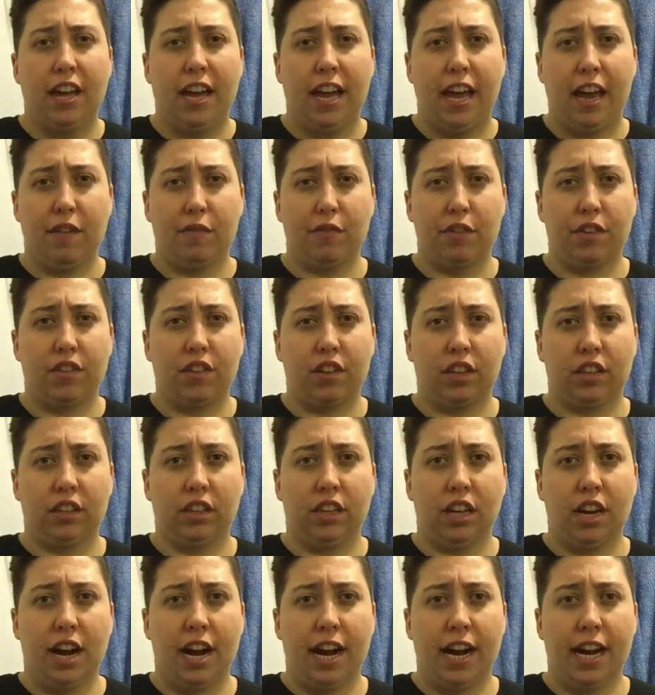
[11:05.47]
everything
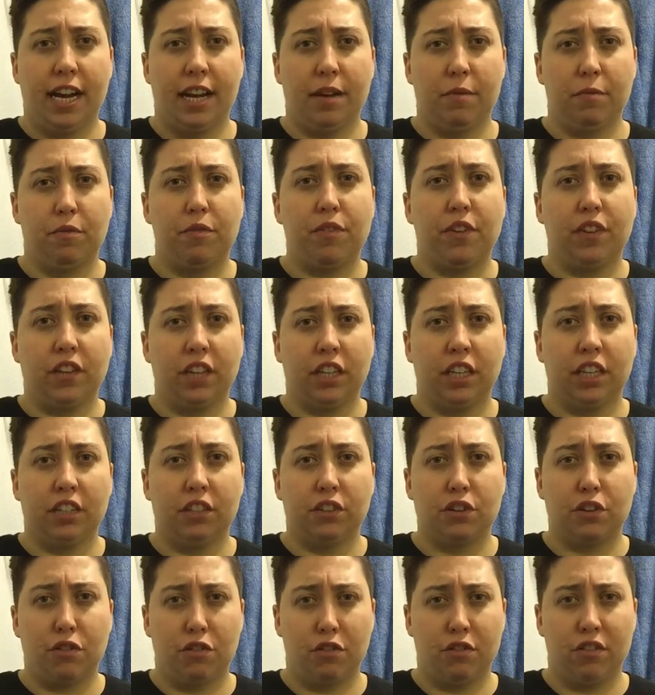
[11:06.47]
that I am feeling
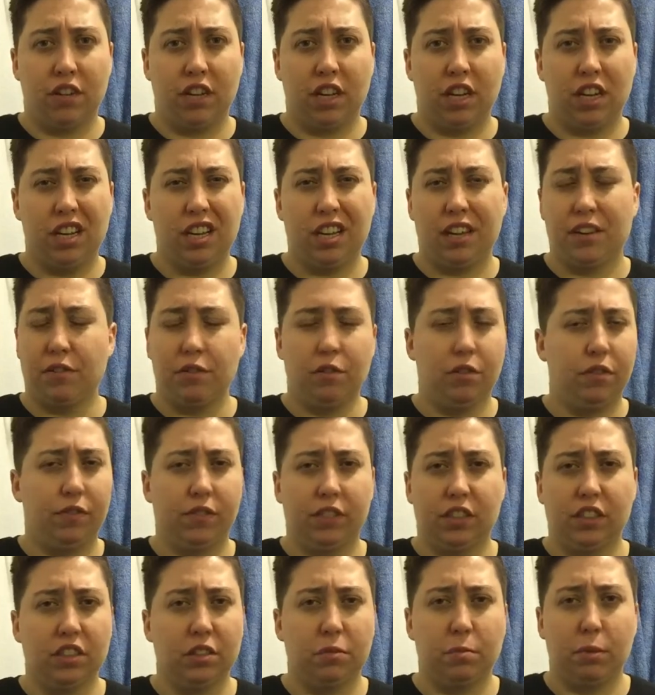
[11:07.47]
internally. I don't know if
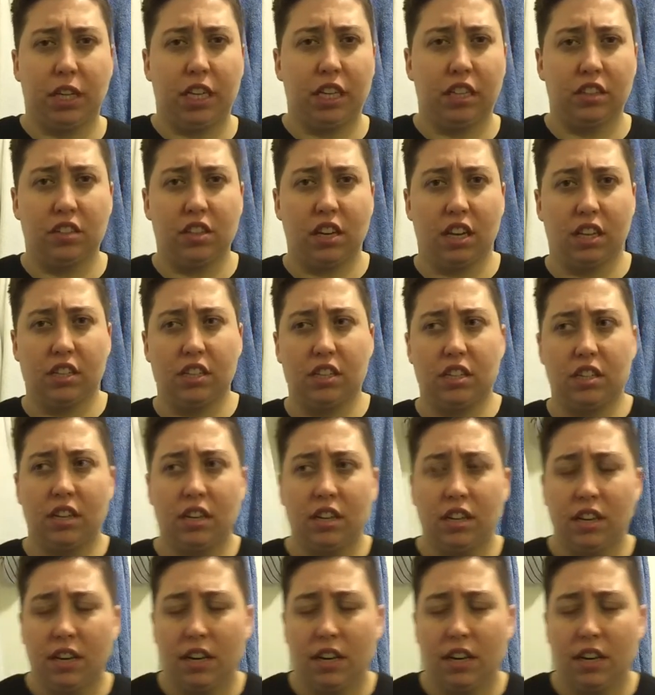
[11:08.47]
this is making sense.